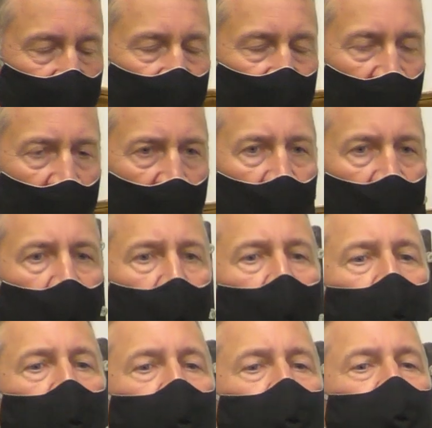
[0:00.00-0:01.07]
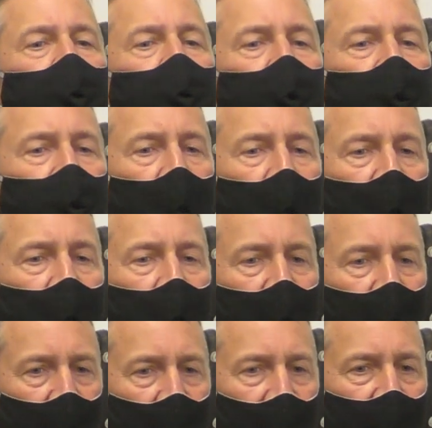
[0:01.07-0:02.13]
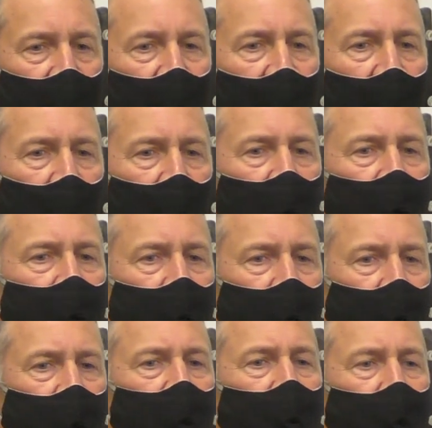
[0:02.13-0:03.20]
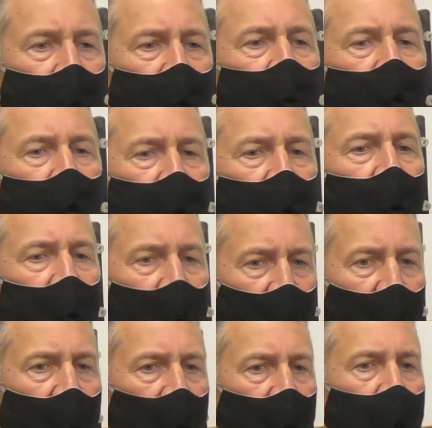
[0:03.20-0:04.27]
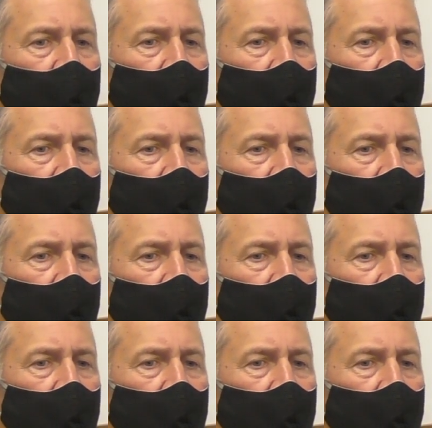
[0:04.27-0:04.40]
Fall, certainly, late fall. Oh, okay. Late fall.